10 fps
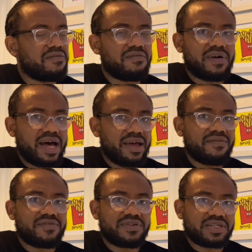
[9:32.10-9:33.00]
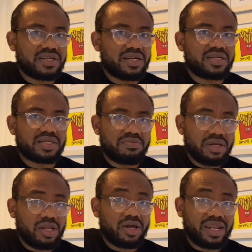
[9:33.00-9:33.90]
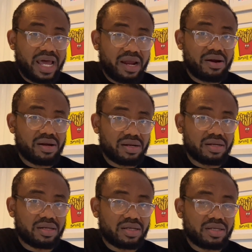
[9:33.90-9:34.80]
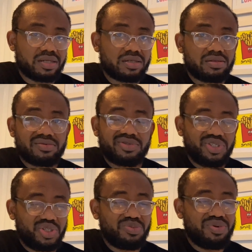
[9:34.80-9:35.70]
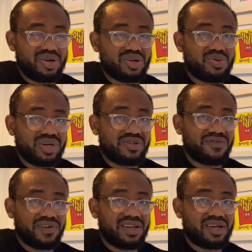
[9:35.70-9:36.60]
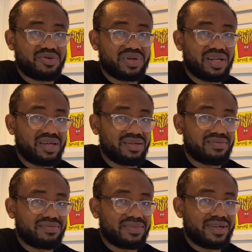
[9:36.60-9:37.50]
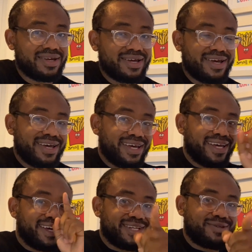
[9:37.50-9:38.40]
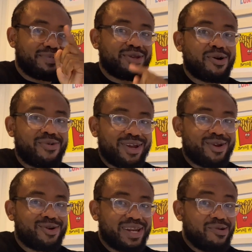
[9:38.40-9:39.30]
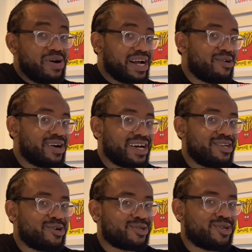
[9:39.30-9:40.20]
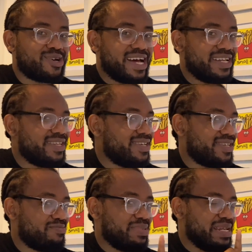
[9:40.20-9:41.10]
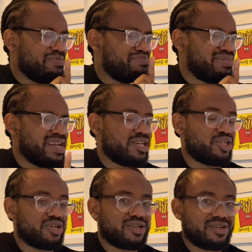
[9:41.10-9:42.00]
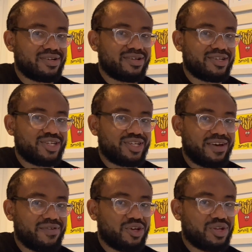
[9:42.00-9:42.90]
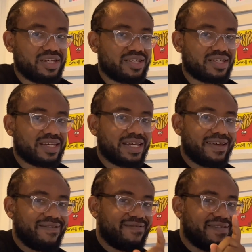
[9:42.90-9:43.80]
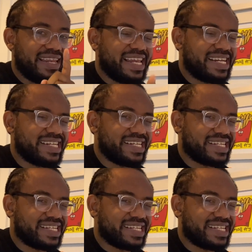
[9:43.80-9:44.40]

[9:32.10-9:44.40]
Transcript: 5-6 million naira, you should be on your way to Finland, really. It's been your one and only Waka Waka Doctor, and it's been a pleasure serving you this Finland.